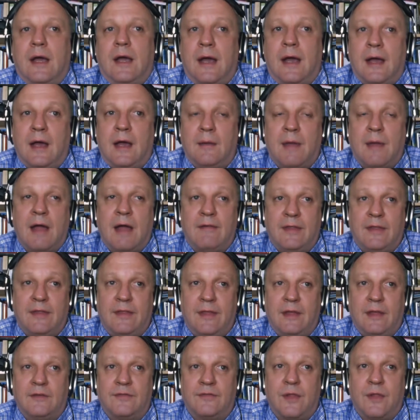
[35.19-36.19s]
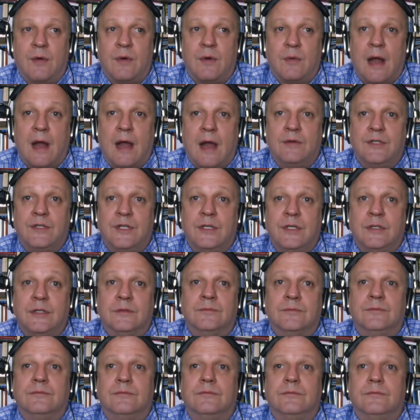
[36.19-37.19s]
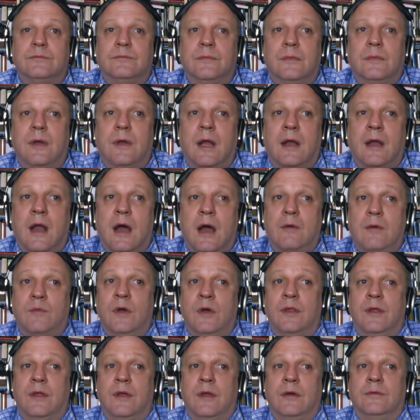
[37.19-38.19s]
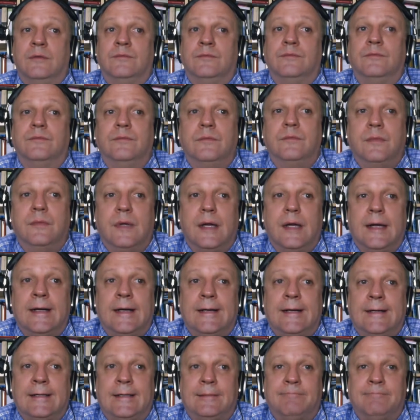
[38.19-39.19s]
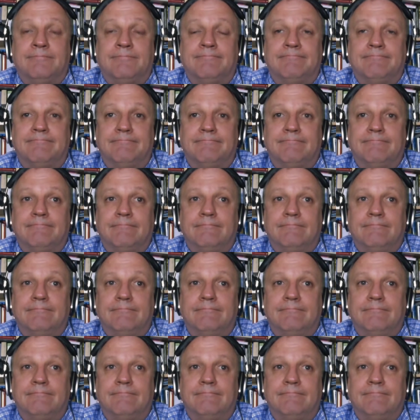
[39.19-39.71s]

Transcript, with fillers: um, having things flow around you and not with you um,